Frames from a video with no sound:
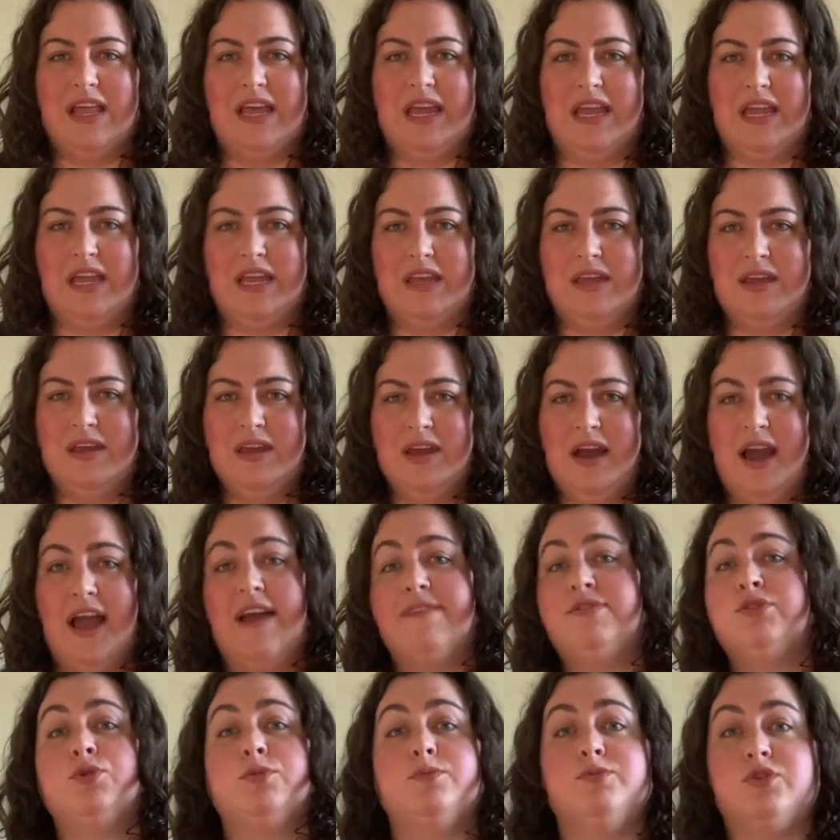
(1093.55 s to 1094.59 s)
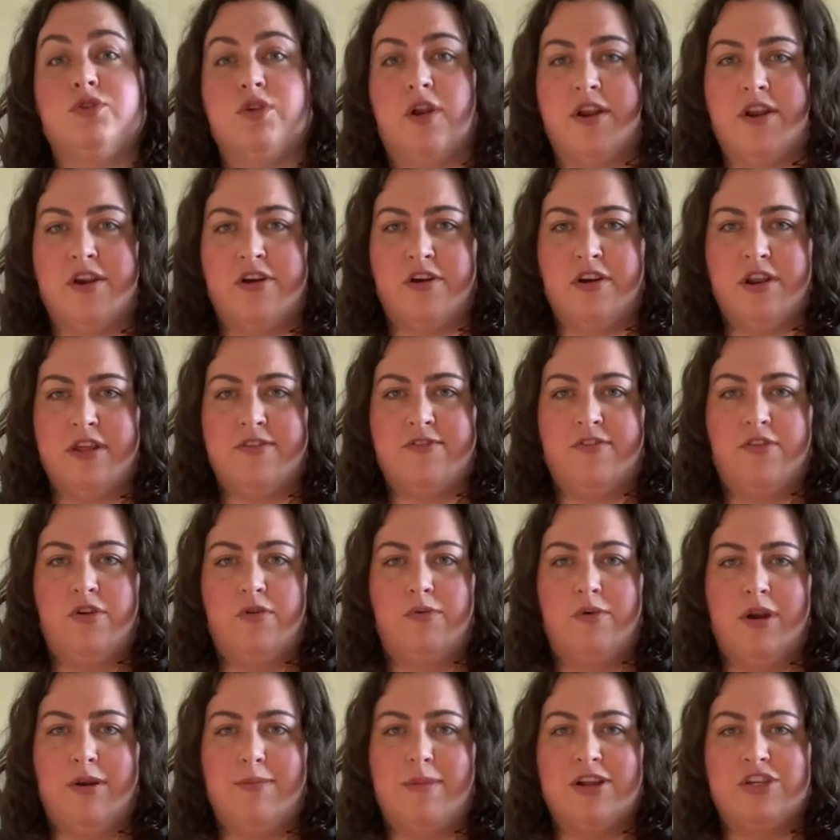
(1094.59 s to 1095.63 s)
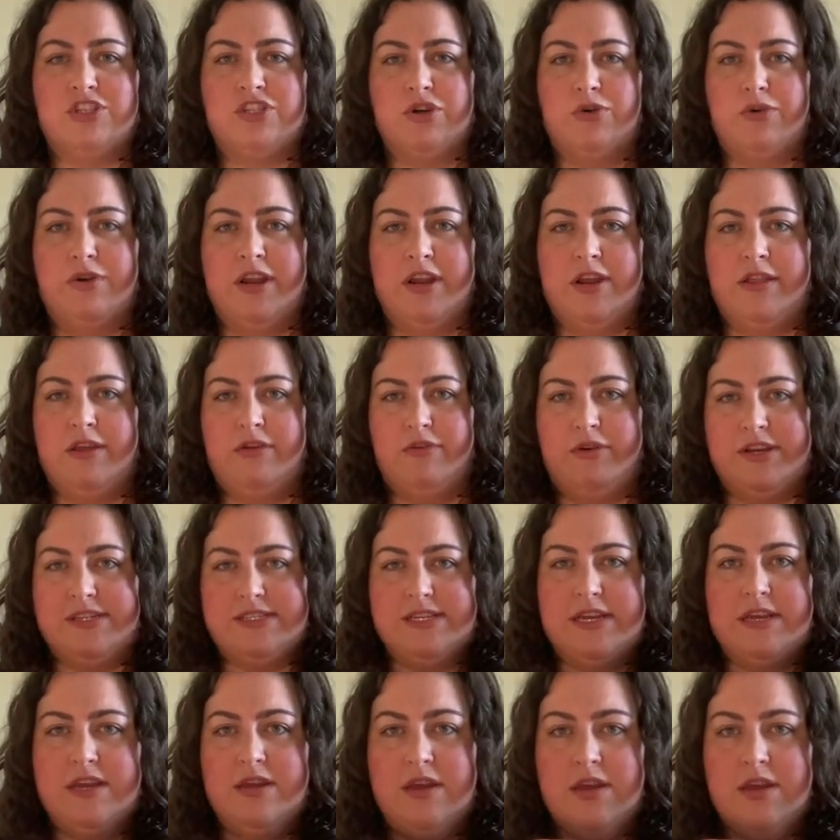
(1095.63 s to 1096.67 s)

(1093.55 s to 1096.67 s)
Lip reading: Like I have a swimsuit on underneath, so don't worry, I'm not showing anything crazy.